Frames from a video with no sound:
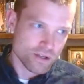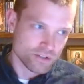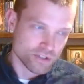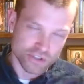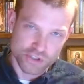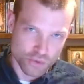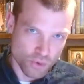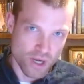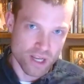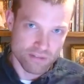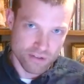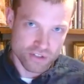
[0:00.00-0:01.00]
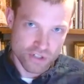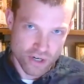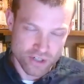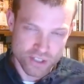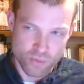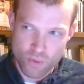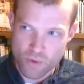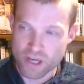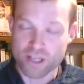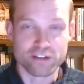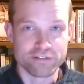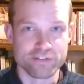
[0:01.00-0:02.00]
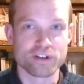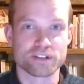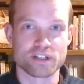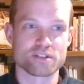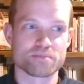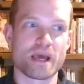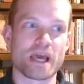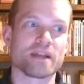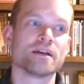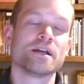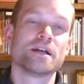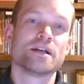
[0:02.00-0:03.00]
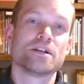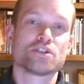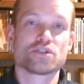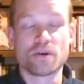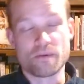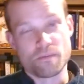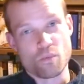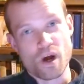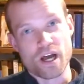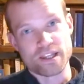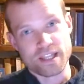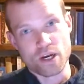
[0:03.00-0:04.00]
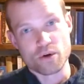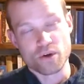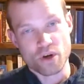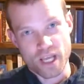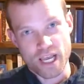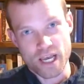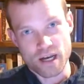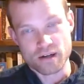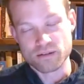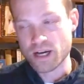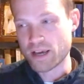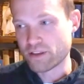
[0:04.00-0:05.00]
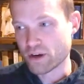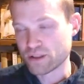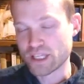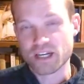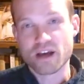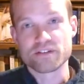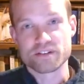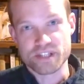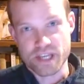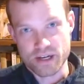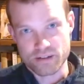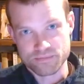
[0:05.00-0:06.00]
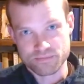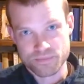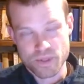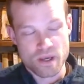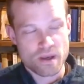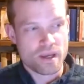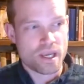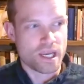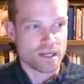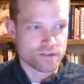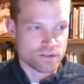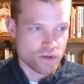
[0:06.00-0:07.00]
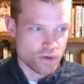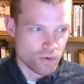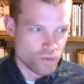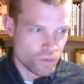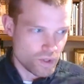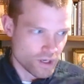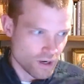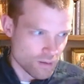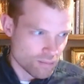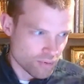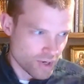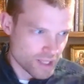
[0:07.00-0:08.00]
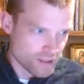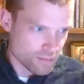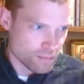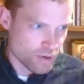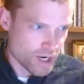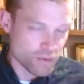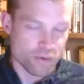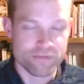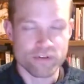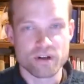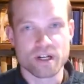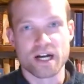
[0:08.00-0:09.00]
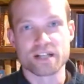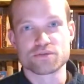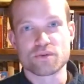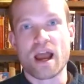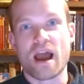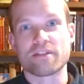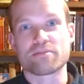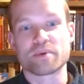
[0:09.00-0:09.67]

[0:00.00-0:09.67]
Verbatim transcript: destroying the church, and we want to convert those men so one they don't go to hell and they don't lead others to hell. And so we are praying the prayer to avert God's wrath